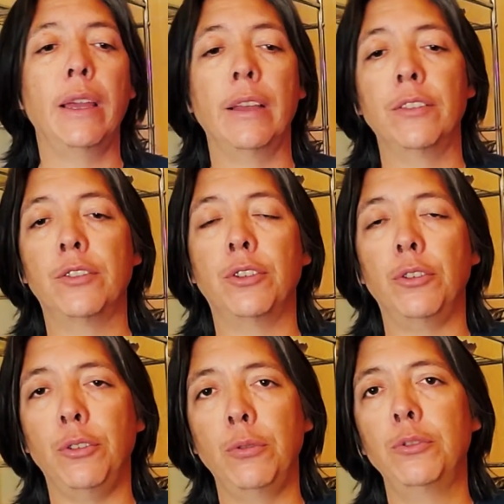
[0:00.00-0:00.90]
is
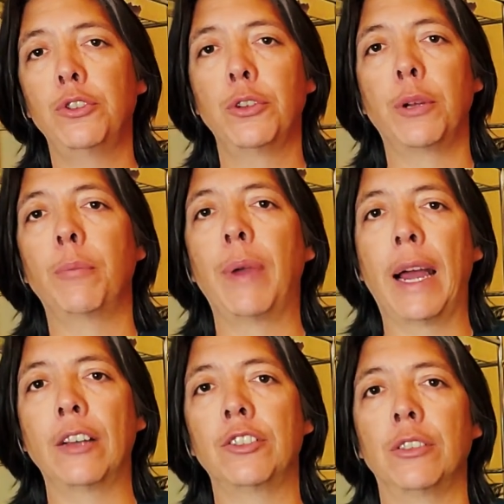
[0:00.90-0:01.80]
to use your
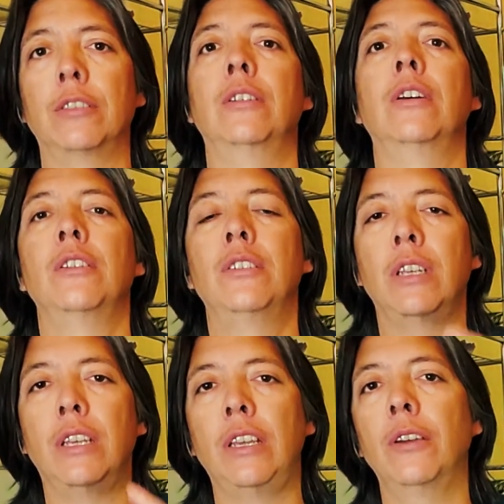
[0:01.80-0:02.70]
compassion to
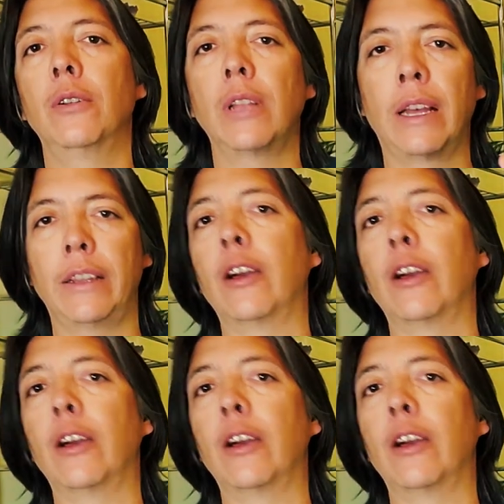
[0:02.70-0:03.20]
heal and